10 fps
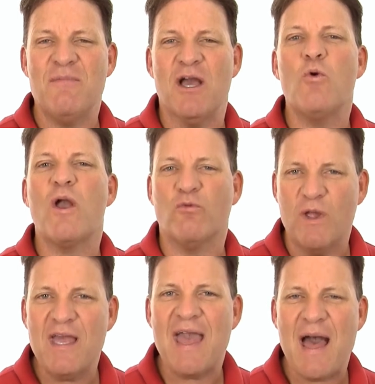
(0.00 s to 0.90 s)
me a quick
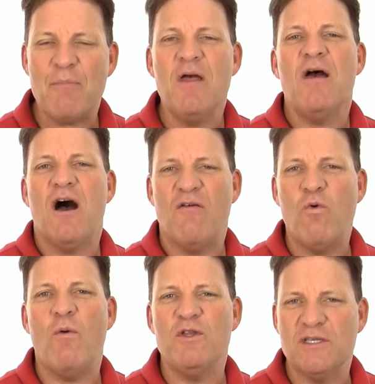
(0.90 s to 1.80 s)
recap of
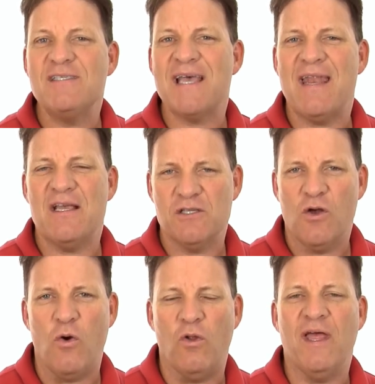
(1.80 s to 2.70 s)
what we just set as a
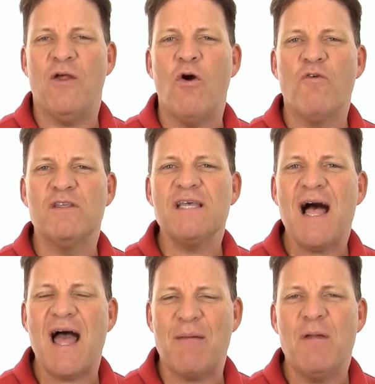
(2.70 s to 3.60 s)
goal. And over
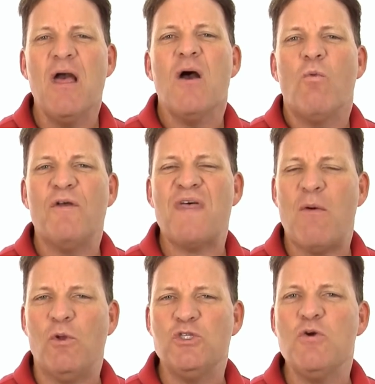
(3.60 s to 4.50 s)
time, what that
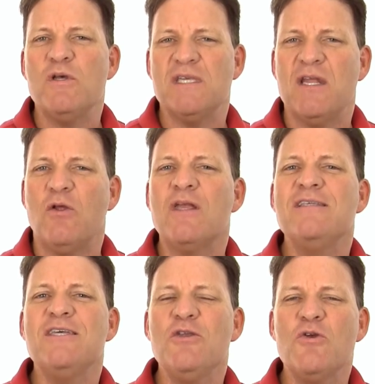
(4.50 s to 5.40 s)
will do is it'll
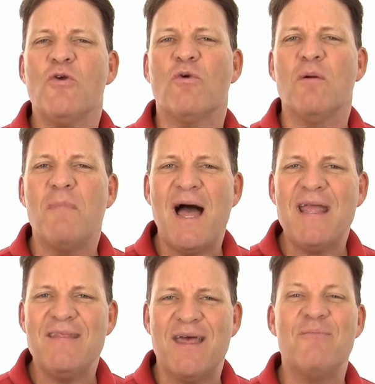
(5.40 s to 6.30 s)
continue to
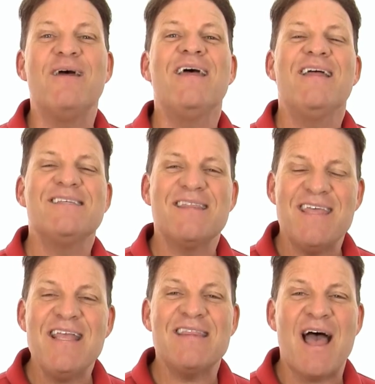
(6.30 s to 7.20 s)
remind them to
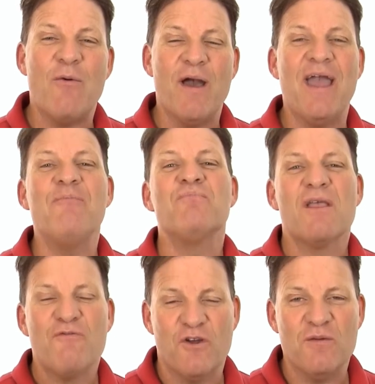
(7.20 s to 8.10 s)
think that way
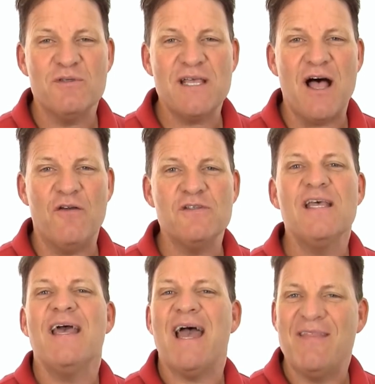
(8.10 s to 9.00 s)
for themselves,
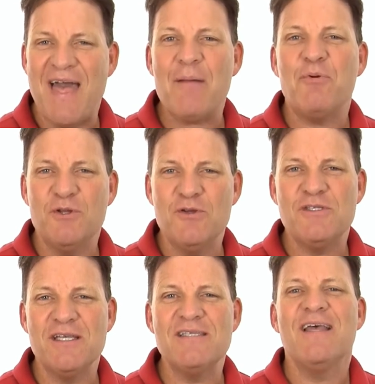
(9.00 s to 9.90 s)
and that
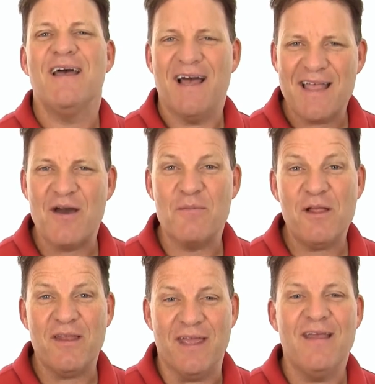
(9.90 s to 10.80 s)
produces
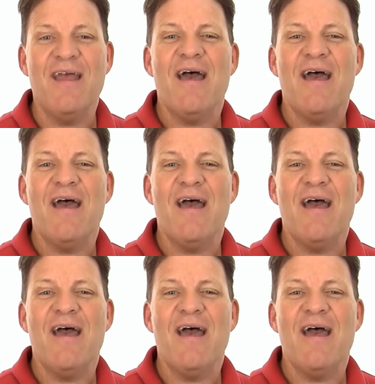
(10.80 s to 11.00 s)
accountability.